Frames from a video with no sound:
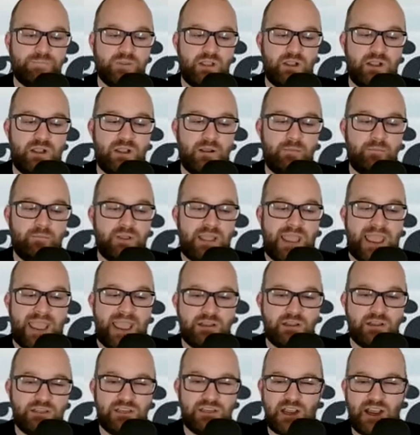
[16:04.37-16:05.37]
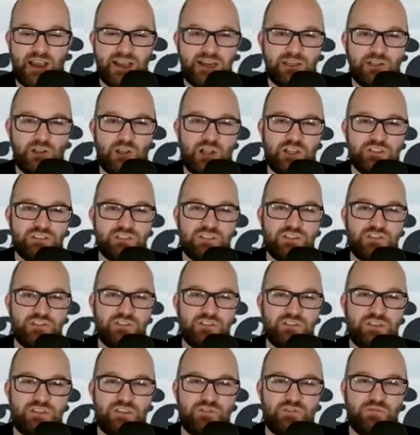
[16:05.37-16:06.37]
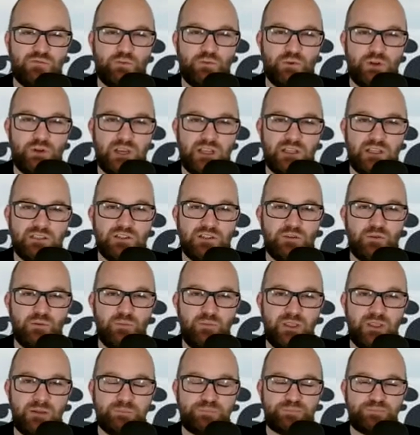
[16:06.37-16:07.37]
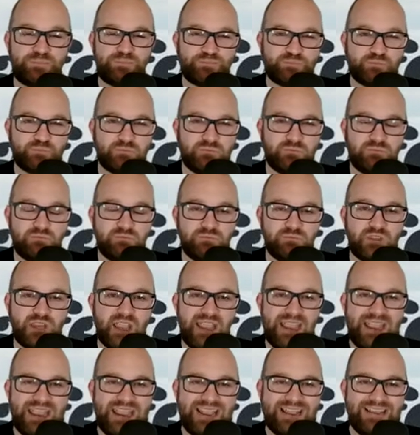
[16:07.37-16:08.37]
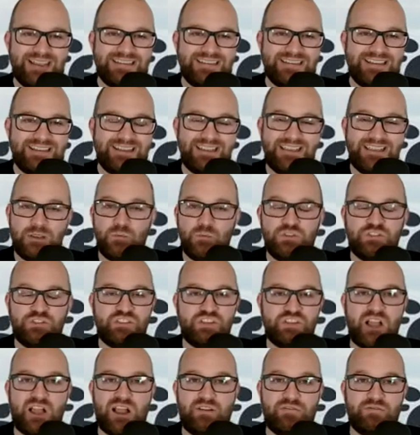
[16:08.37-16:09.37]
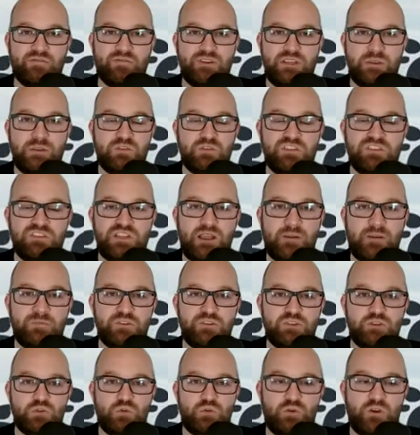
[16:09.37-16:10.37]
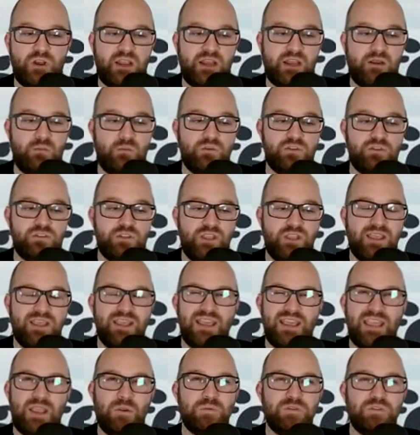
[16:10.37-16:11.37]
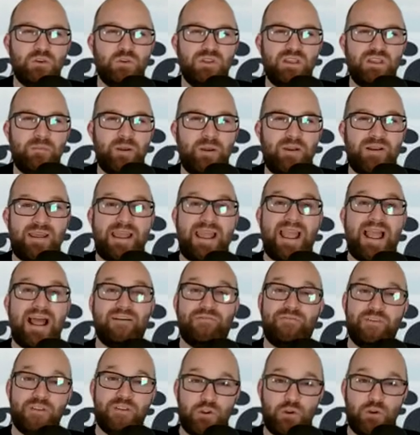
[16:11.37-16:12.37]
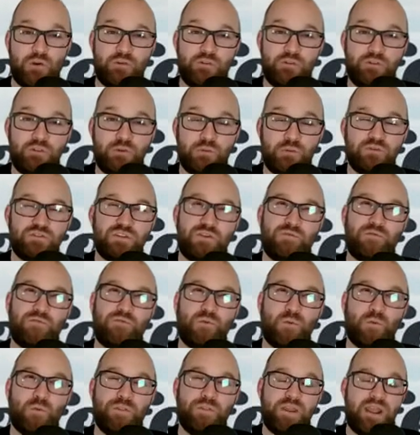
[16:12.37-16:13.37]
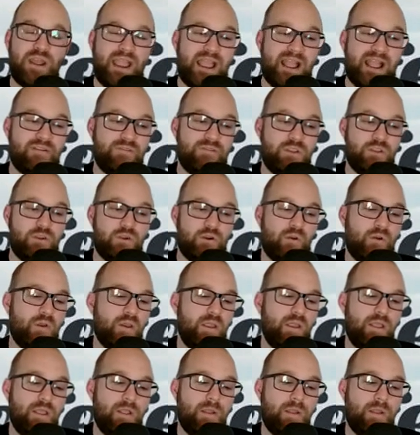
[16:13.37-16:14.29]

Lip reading: Allen kind of lost his footing a little bit, and he was stopped. He was stopped short, and it was only about a half a yard too. It was like 4th and a half a yard.